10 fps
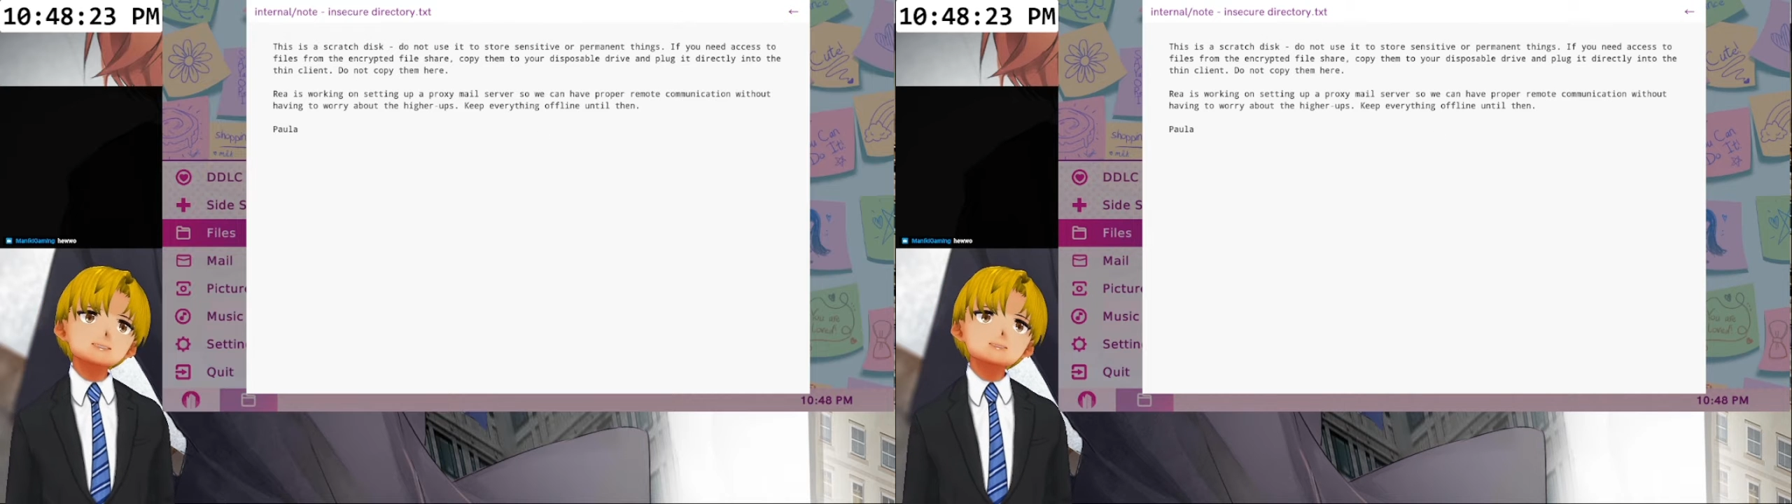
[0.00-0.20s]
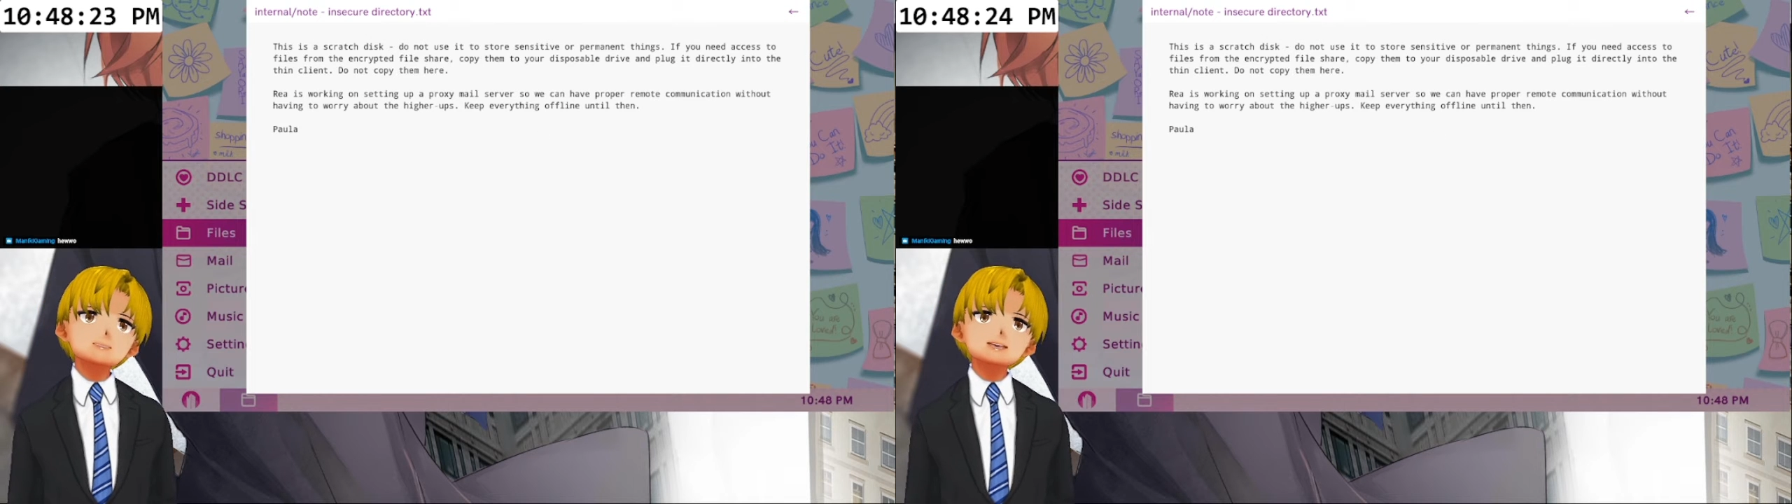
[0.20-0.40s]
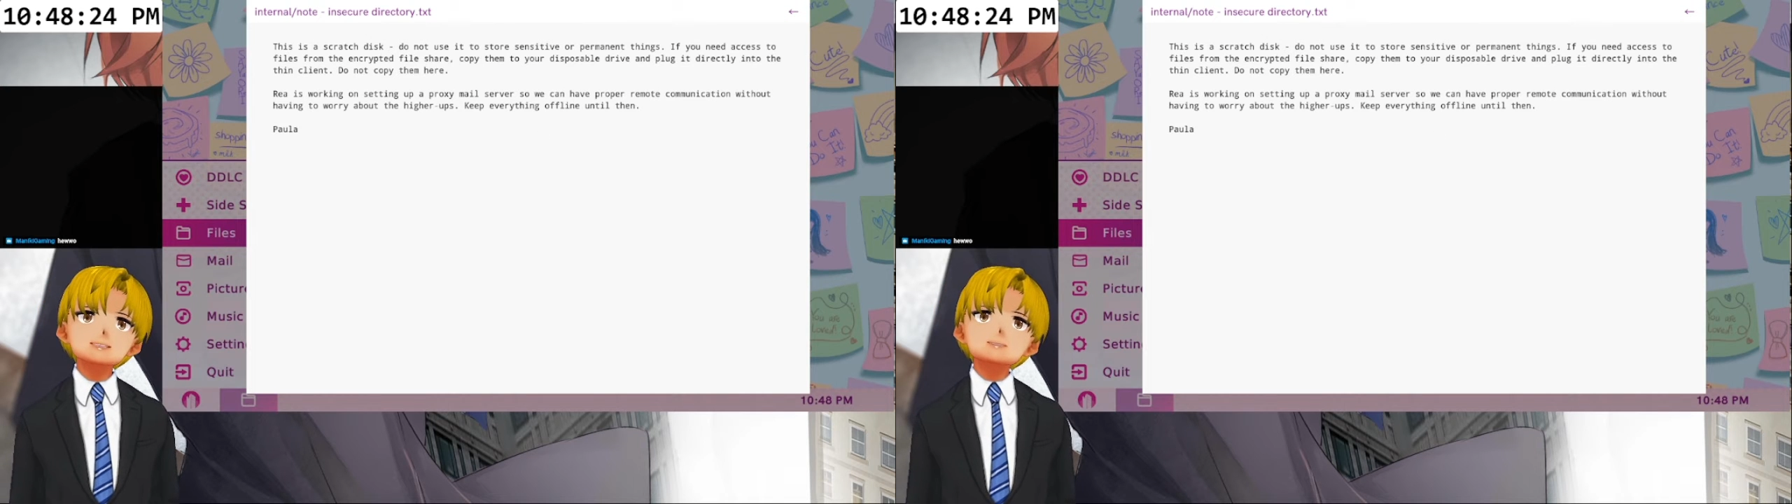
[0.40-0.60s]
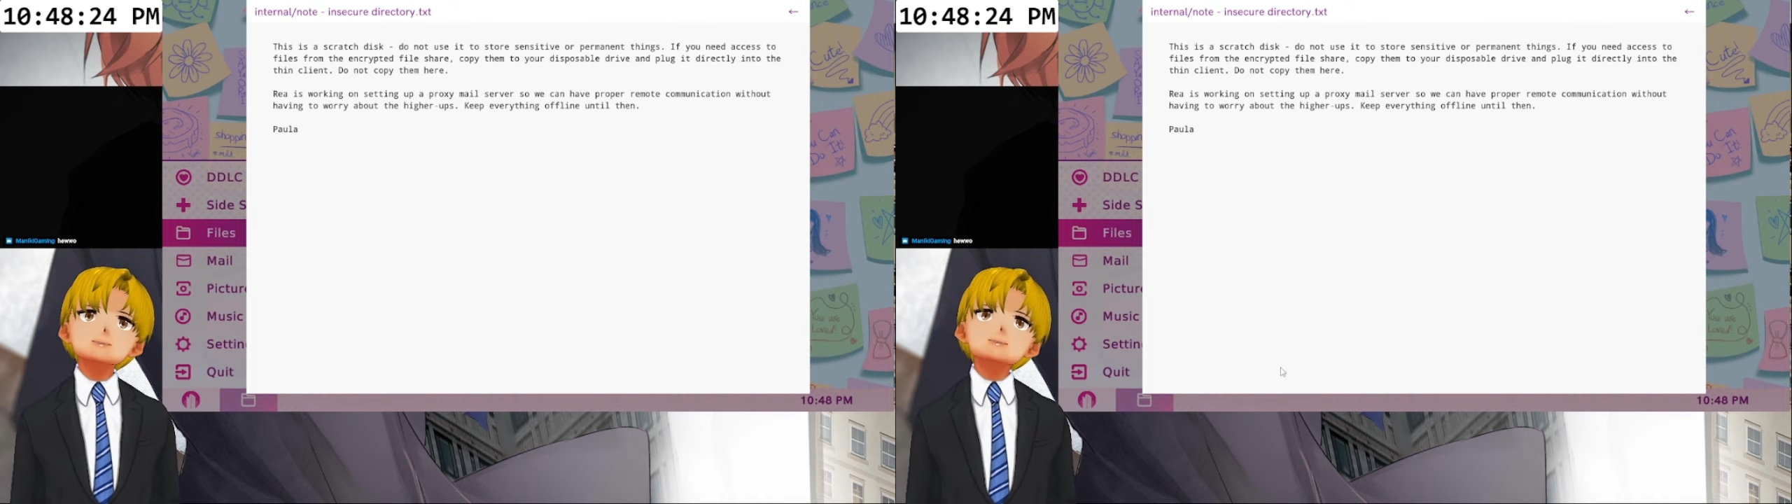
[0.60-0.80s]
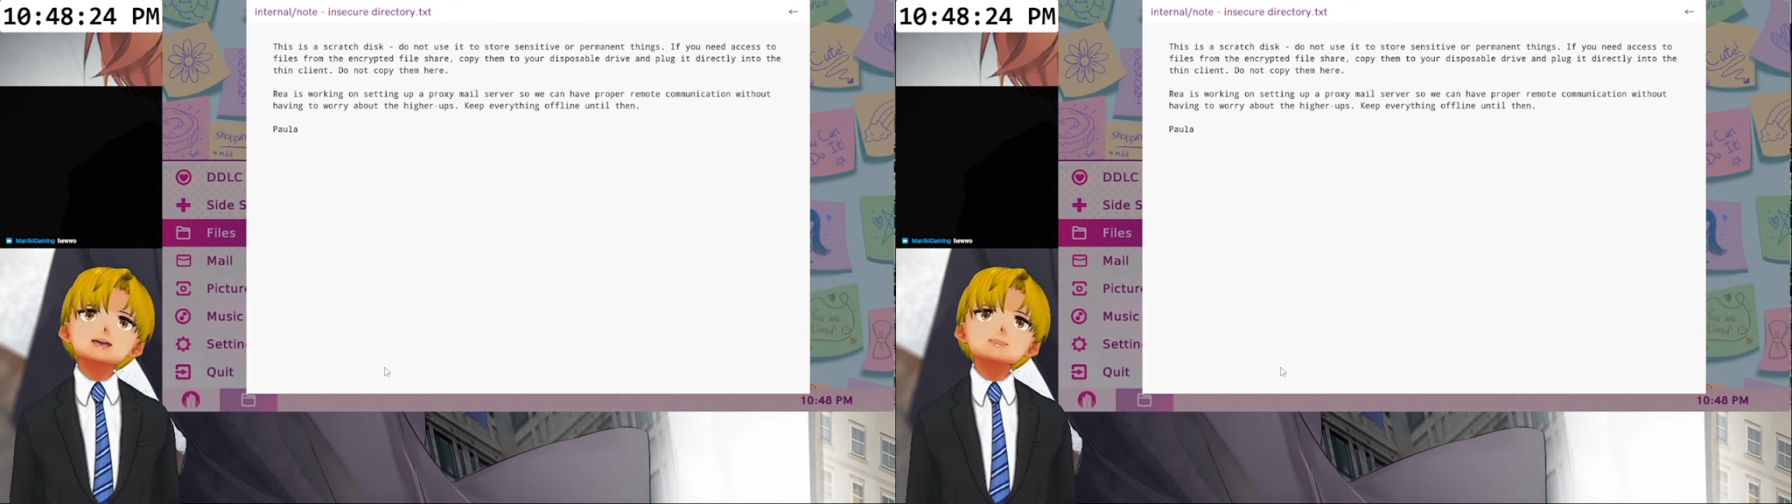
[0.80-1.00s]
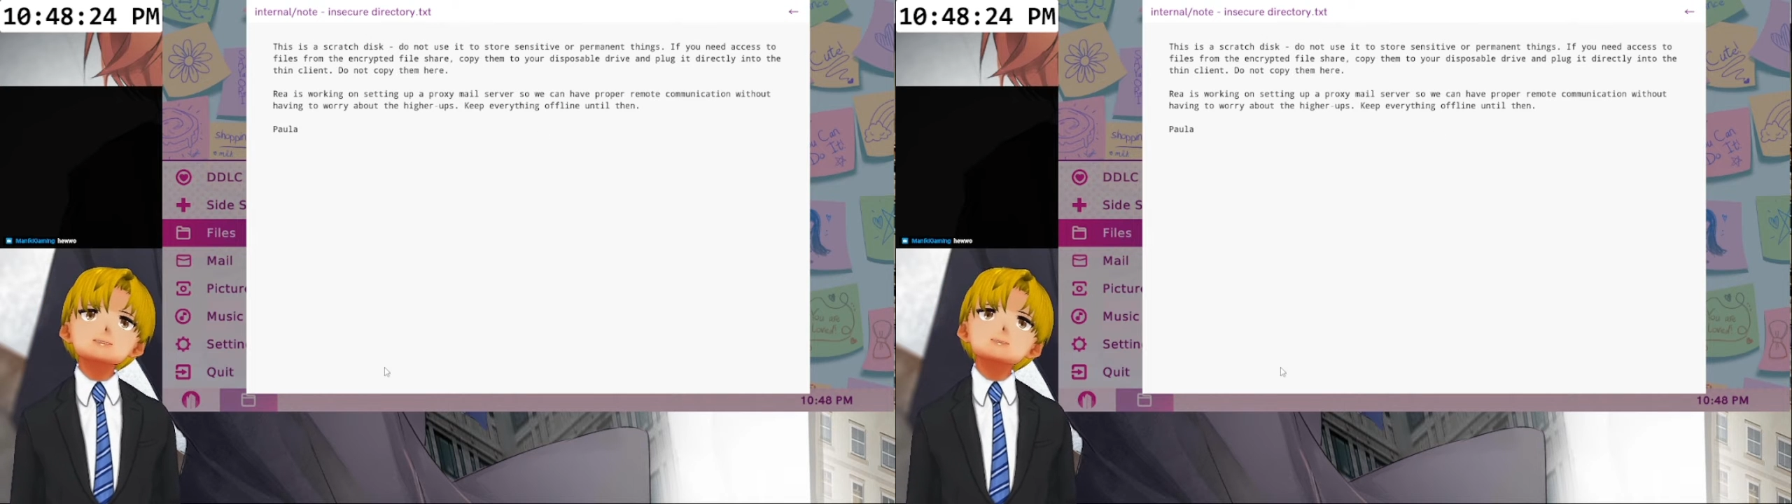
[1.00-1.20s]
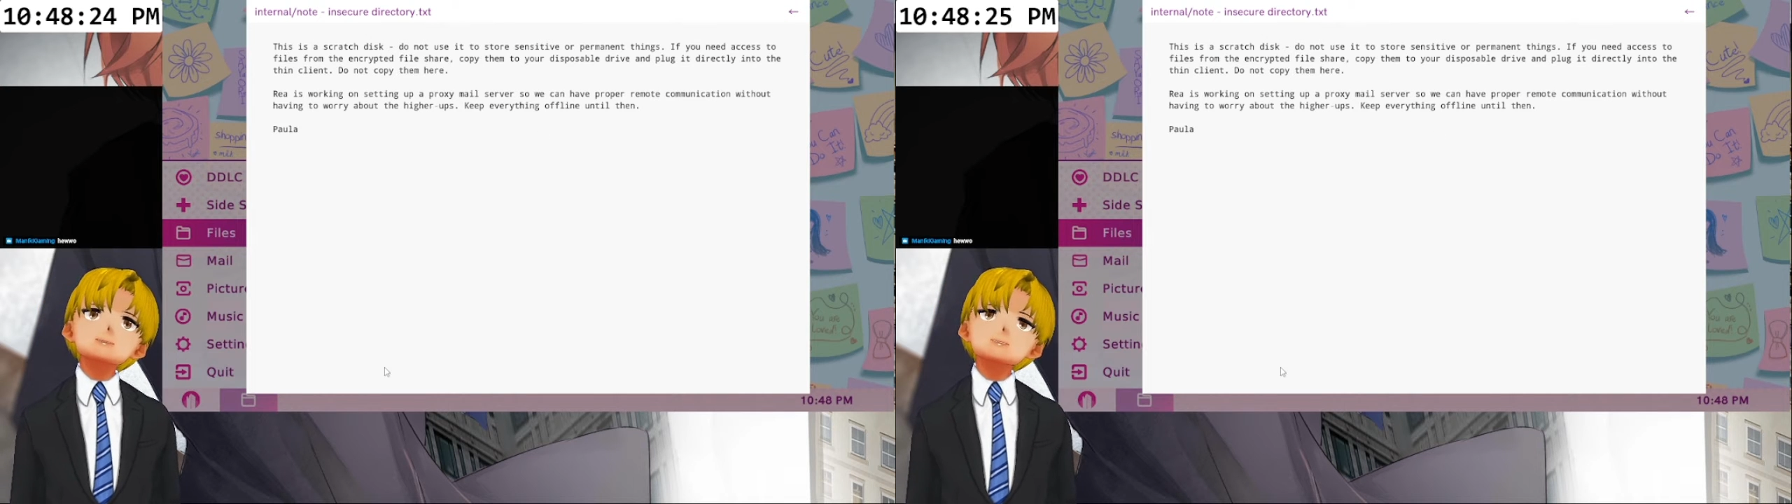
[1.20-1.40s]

If you need access to files from